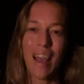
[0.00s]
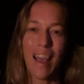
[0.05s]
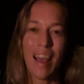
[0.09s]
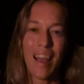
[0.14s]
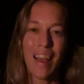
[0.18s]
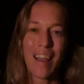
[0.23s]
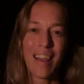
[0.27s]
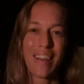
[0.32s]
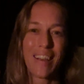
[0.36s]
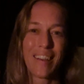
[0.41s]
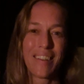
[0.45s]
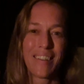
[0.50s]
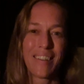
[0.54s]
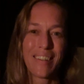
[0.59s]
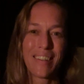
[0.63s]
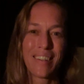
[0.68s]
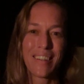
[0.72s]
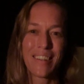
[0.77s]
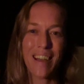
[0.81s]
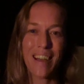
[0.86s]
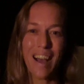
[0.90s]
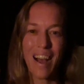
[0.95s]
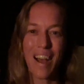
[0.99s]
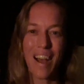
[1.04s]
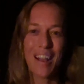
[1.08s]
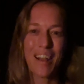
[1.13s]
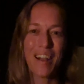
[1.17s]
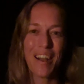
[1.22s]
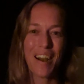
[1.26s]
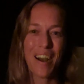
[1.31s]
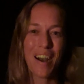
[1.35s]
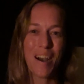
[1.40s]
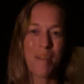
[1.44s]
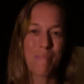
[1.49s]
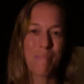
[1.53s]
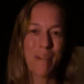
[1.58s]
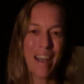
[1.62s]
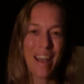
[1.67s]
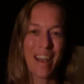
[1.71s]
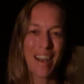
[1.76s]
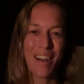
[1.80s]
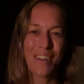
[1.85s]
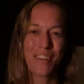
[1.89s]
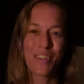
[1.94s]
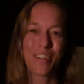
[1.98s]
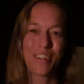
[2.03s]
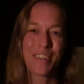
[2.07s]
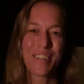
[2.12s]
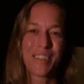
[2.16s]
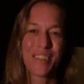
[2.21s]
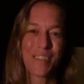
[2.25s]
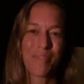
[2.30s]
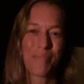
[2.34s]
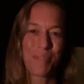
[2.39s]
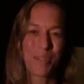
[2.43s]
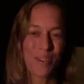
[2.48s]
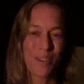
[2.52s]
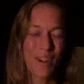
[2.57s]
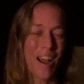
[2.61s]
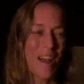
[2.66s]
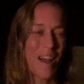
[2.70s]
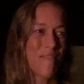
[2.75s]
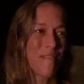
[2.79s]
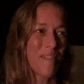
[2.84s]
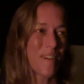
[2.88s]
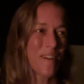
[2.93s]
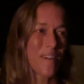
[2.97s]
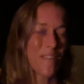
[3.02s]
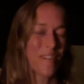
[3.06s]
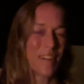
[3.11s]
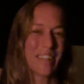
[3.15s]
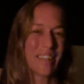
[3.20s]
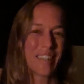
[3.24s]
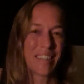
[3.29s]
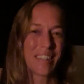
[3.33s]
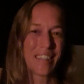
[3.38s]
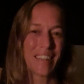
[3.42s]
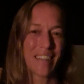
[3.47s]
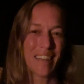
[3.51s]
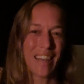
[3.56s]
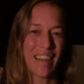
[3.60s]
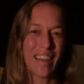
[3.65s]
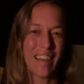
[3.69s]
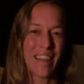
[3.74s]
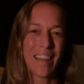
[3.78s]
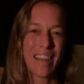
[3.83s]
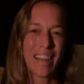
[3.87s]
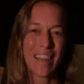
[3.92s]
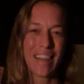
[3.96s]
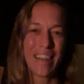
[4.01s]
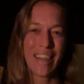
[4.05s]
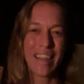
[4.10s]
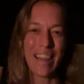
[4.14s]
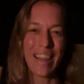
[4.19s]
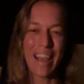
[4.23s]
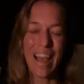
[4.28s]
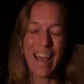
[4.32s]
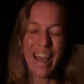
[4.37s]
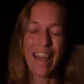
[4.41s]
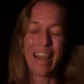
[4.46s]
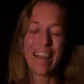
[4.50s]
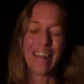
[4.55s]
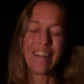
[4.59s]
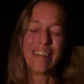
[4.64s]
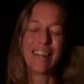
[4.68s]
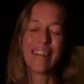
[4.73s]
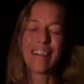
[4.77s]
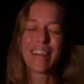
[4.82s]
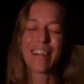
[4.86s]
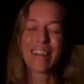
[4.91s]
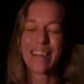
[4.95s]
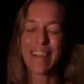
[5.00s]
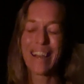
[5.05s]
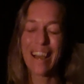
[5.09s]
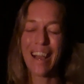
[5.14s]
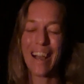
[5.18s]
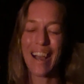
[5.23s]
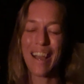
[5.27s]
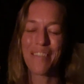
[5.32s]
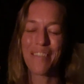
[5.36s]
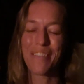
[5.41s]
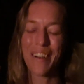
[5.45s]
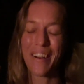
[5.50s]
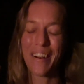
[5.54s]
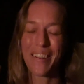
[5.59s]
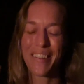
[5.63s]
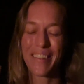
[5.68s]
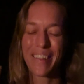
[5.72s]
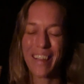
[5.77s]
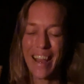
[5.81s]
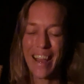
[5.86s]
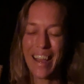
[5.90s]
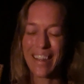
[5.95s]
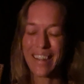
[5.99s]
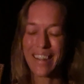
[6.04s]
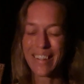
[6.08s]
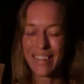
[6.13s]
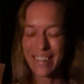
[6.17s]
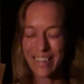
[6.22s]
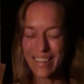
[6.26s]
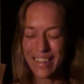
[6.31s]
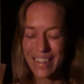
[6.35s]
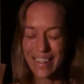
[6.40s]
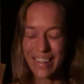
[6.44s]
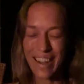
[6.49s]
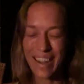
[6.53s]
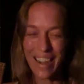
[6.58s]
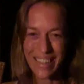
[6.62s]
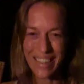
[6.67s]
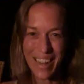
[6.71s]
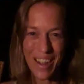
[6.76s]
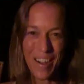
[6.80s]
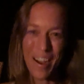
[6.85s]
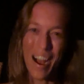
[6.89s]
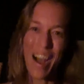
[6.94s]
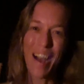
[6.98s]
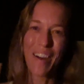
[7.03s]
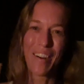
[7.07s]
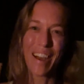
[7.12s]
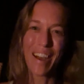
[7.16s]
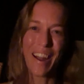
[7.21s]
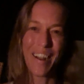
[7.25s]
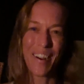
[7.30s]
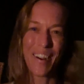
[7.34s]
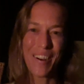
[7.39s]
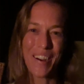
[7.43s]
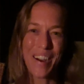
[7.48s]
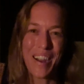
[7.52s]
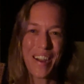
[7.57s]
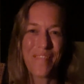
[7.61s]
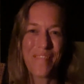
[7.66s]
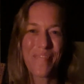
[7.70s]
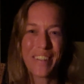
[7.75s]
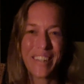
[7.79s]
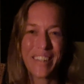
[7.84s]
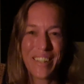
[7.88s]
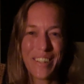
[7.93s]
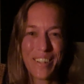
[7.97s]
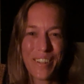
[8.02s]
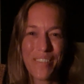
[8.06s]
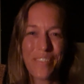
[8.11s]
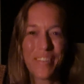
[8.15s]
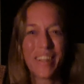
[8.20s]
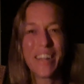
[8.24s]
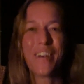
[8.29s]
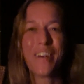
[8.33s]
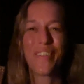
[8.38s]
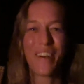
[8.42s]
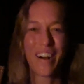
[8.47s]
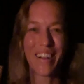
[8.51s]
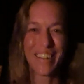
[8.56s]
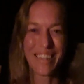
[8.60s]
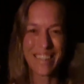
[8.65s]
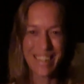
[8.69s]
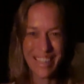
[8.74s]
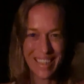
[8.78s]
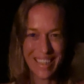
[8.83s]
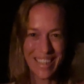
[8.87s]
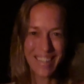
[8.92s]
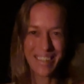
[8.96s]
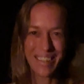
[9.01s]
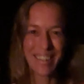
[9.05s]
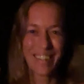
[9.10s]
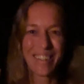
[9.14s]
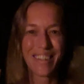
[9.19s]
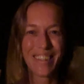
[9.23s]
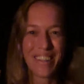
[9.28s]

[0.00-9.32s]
And I got my 100th subscriber recently, and I felt like, gosh, I gotta hurry up and do a video while it's still